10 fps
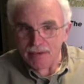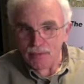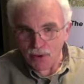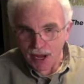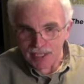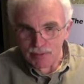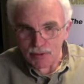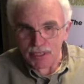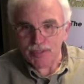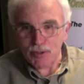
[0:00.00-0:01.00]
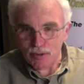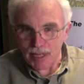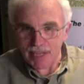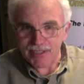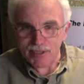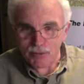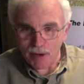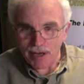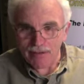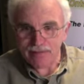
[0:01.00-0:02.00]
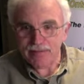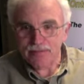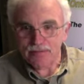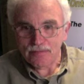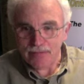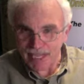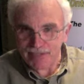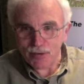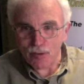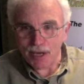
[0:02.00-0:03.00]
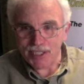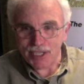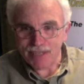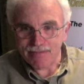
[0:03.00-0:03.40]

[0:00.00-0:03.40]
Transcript: prosperous 2012. Thanks for watching.